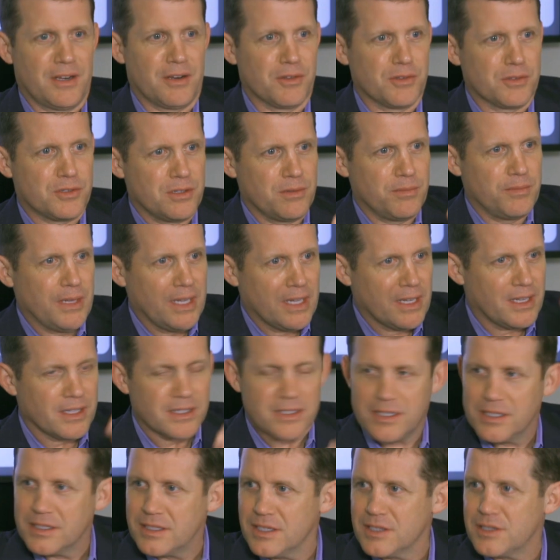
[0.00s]
some
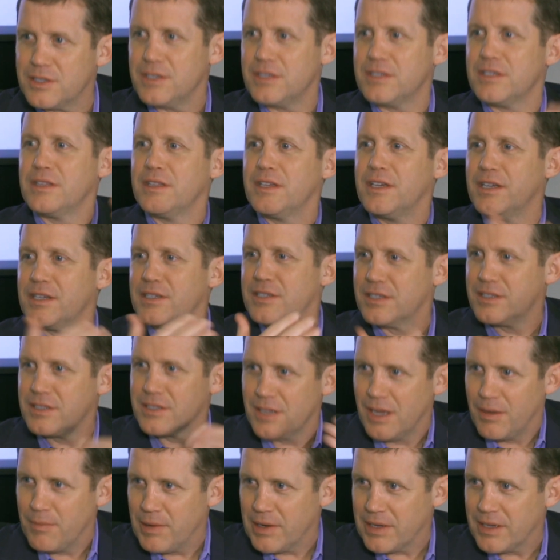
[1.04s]
inconsistencies in this.
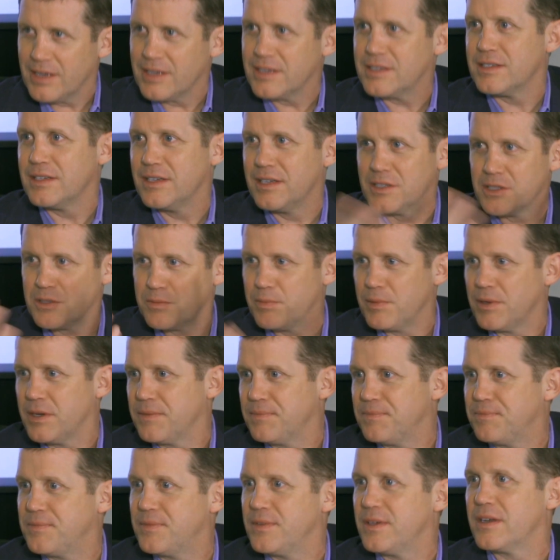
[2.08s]
It's not making sense."
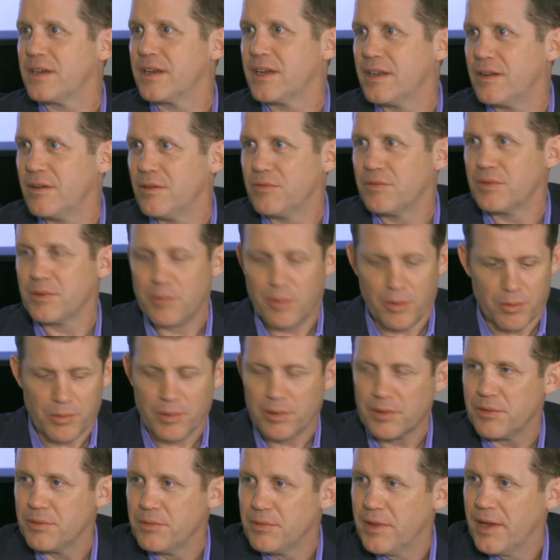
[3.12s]
But again, hopefully we'll
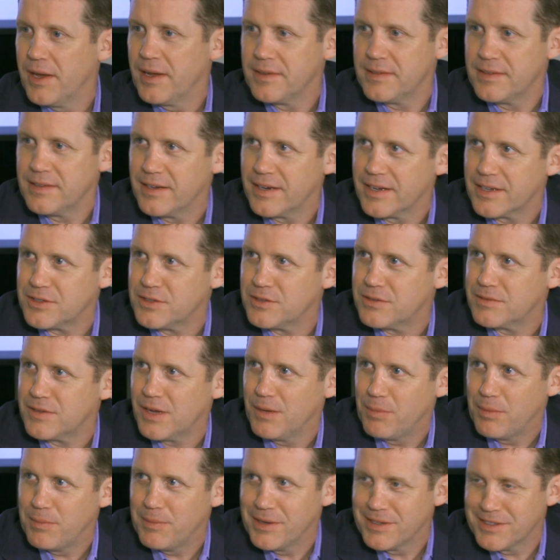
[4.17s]
work through that in the next
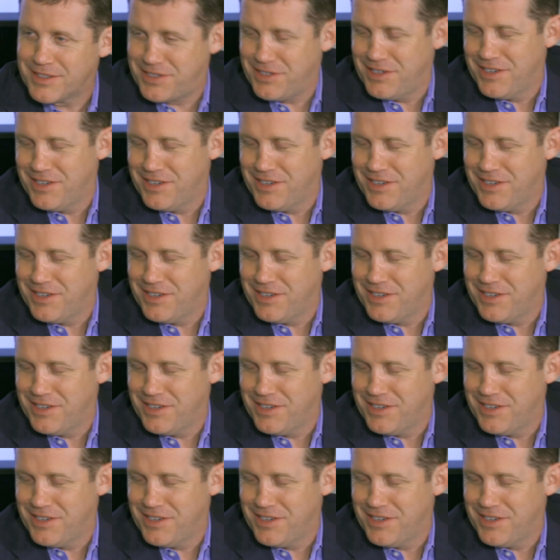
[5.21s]
couple months.